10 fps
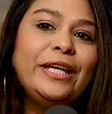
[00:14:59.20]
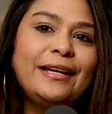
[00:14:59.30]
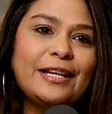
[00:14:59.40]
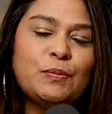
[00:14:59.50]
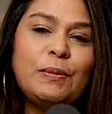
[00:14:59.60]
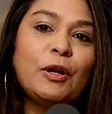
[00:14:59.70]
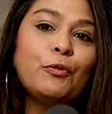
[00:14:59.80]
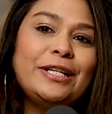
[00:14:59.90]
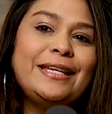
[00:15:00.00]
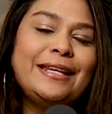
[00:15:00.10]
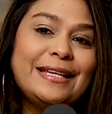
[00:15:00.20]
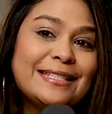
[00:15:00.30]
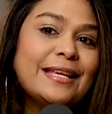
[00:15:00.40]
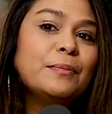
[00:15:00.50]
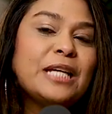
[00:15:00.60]
we as people are retaining
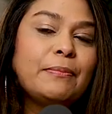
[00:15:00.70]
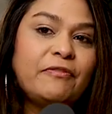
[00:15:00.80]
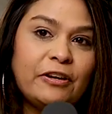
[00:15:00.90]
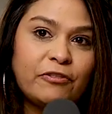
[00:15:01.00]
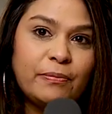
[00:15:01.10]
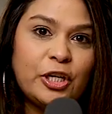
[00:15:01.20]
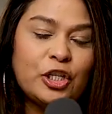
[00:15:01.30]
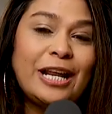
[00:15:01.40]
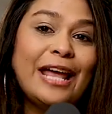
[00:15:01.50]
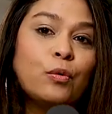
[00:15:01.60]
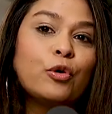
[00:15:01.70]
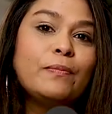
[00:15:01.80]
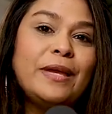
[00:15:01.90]
some type of information, and we're